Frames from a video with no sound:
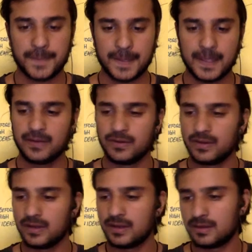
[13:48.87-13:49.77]
And
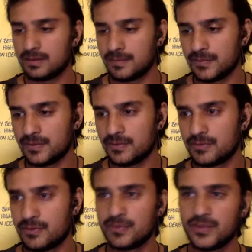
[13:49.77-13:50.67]

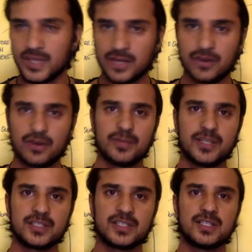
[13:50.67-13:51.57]
from there on,
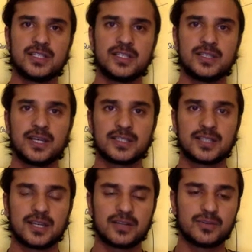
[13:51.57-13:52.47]
basically, I
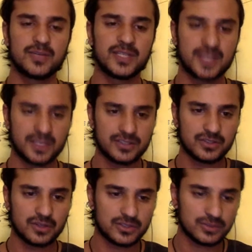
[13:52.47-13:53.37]
started to play tennis
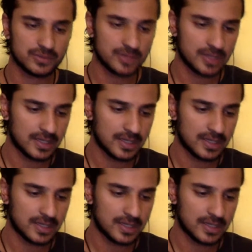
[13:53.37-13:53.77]
also.